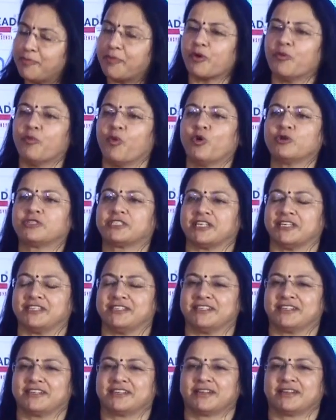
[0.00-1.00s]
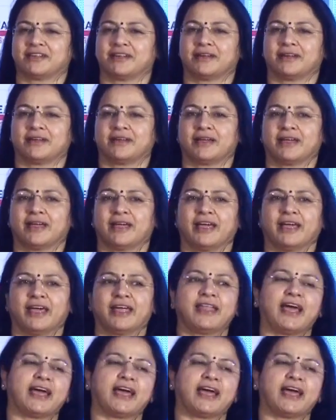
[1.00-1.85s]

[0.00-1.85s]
promoted and